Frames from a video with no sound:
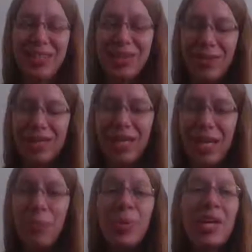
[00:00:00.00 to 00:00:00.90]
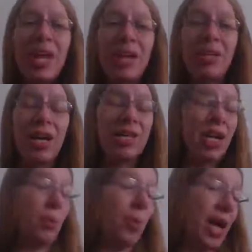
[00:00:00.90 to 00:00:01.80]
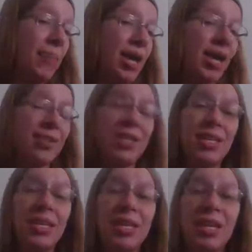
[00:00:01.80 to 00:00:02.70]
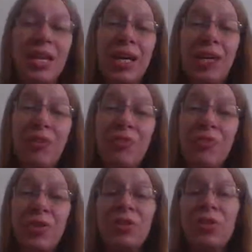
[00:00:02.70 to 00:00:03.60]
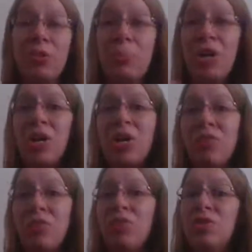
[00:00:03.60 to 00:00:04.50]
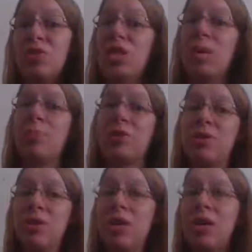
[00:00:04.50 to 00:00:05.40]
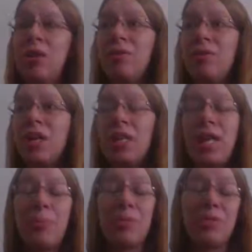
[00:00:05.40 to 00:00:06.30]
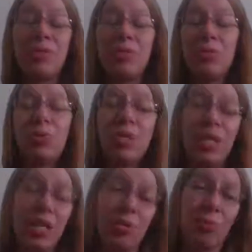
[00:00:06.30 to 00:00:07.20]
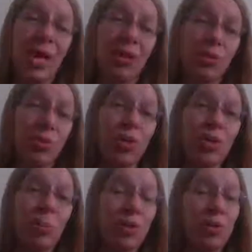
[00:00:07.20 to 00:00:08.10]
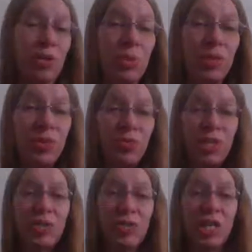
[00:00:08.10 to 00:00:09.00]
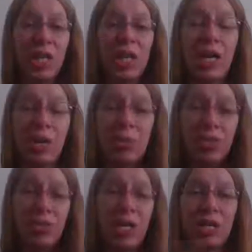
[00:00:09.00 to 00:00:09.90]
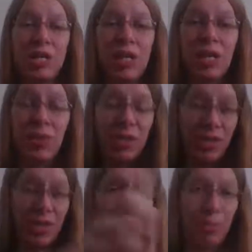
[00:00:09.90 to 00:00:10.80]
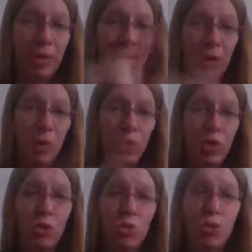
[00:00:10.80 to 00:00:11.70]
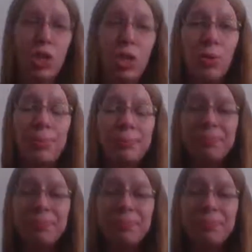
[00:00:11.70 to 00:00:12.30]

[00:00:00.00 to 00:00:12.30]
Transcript: So, but yeah, on that Wattpad thingy, the first part of the first chapter of Lapis and Lazuli and Android backstory is up there to read for free. So check it out. I'm going to try to link everything down below too. So,